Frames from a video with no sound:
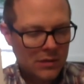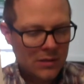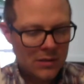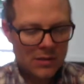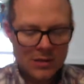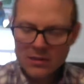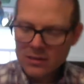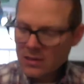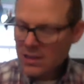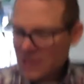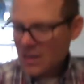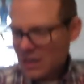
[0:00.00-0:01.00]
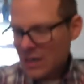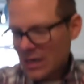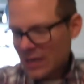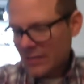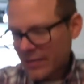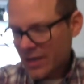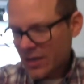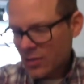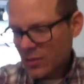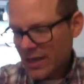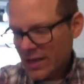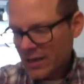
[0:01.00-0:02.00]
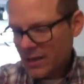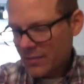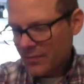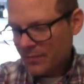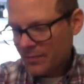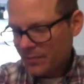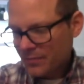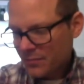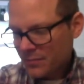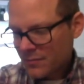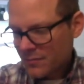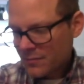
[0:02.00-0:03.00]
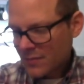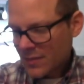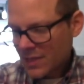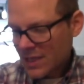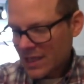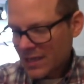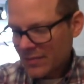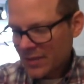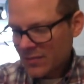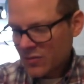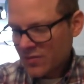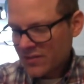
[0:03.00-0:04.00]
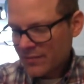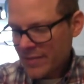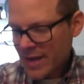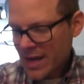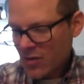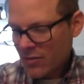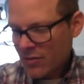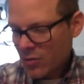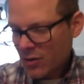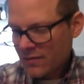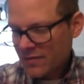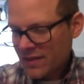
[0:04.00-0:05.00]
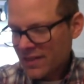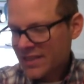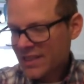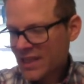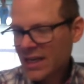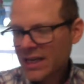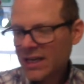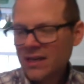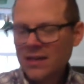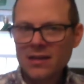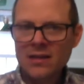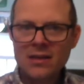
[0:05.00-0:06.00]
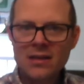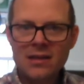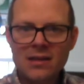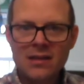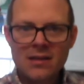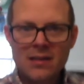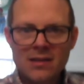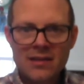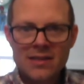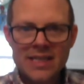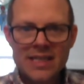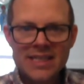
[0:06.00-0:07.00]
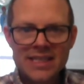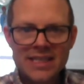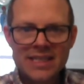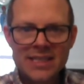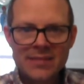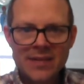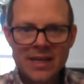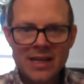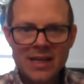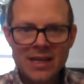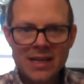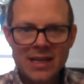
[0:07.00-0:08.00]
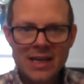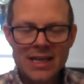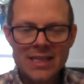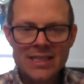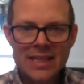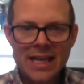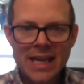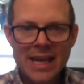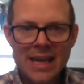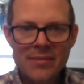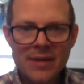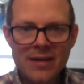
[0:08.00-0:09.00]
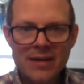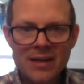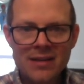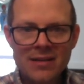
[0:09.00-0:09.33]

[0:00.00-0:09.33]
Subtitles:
I'm going to go in and I'm going to move his mouth off to the side because he sees something and he's thinking about it.